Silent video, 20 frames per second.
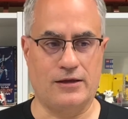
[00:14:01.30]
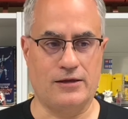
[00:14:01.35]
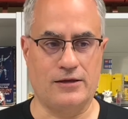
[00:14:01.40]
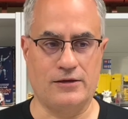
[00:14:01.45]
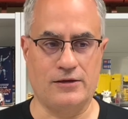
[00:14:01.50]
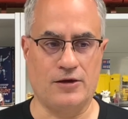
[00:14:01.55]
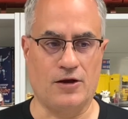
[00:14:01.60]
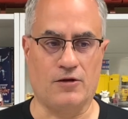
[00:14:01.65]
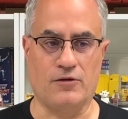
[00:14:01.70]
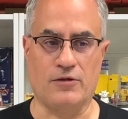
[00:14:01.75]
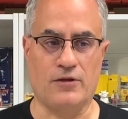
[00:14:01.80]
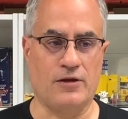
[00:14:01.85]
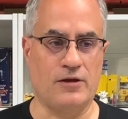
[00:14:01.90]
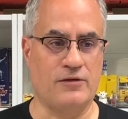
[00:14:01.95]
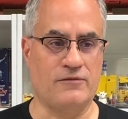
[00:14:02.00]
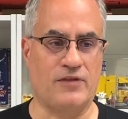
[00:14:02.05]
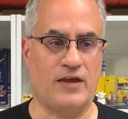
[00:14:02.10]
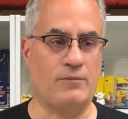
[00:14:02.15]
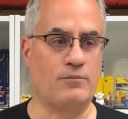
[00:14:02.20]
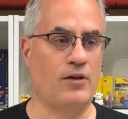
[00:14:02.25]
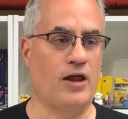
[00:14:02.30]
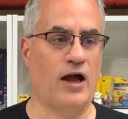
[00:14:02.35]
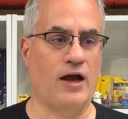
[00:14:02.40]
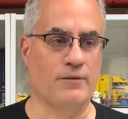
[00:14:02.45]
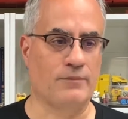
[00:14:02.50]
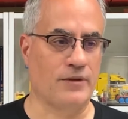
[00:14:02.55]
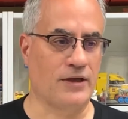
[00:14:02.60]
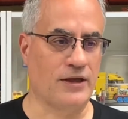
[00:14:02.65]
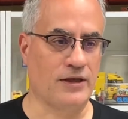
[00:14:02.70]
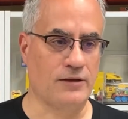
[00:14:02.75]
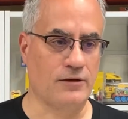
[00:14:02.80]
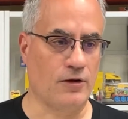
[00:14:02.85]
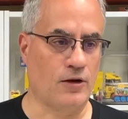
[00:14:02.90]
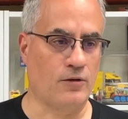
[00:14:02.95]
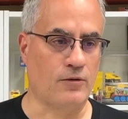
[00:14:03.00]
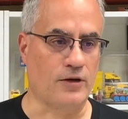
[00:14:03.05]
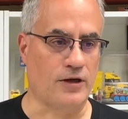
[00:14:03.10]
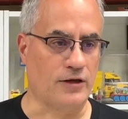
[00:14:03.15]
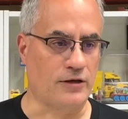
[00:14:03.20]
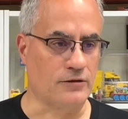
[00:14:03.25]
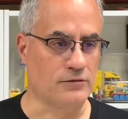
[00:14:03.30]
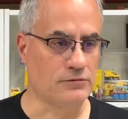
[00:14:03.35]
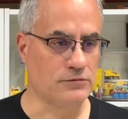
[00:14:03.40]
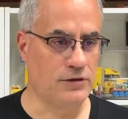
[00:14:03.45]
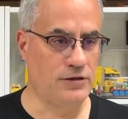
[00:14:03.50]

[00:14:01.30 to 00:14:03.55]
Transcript: if they block me, oh well.